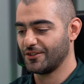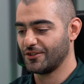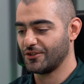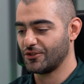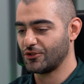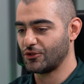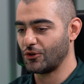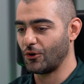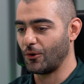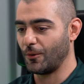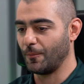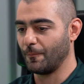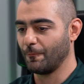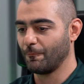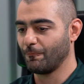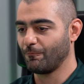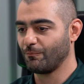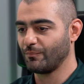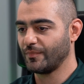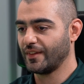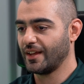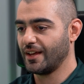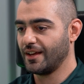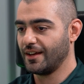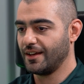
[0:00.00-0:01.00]
Sure.
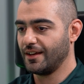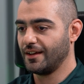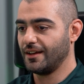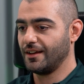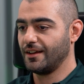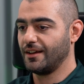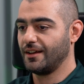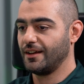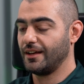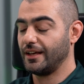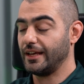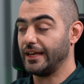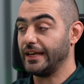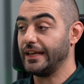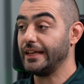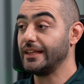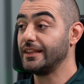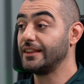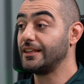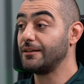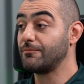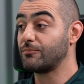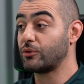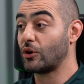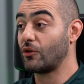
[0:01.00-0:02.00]

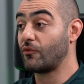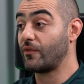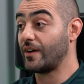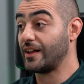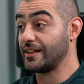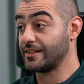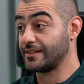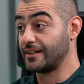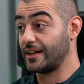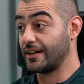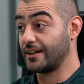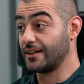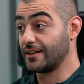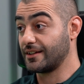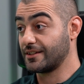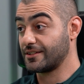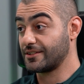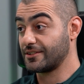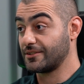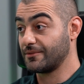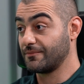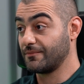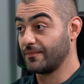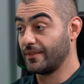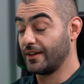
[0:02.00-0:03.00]
In the profile
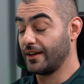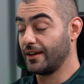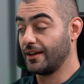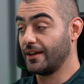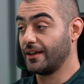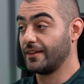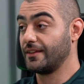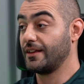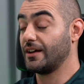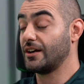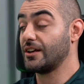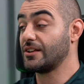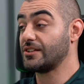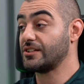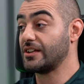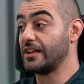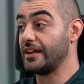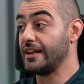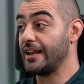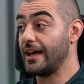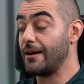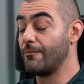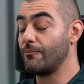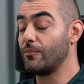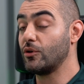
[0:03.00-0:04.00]
settings, there is a
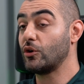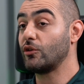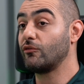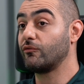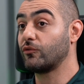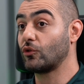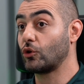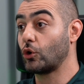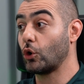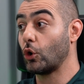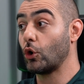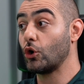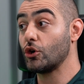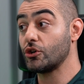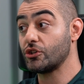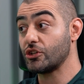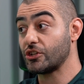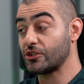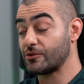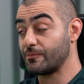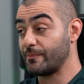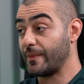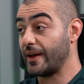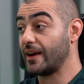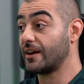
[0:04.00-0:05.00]
number of
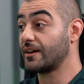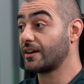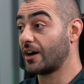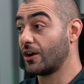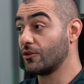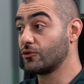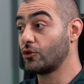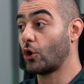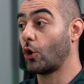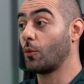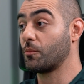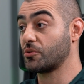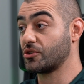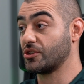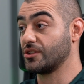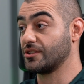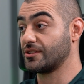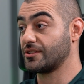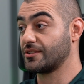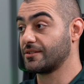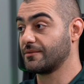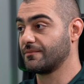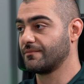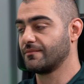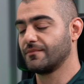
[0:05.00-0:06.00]
gorgeous background
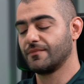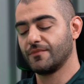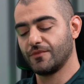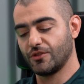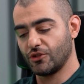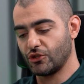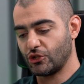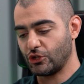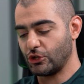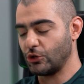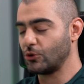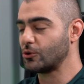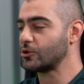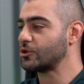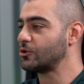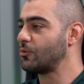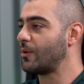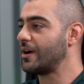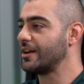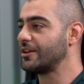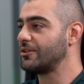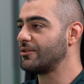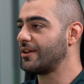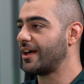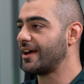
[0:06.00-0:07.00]
options. Choose the
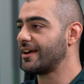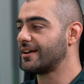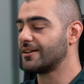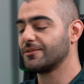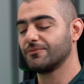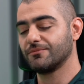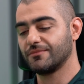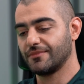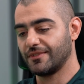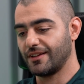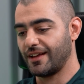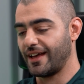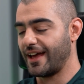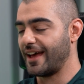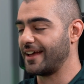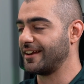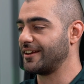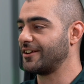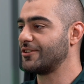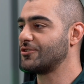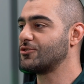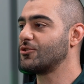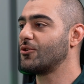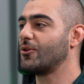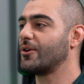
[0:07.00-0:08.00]
one you like and
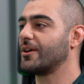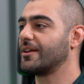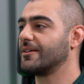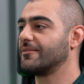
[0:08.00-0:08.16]
enjoy.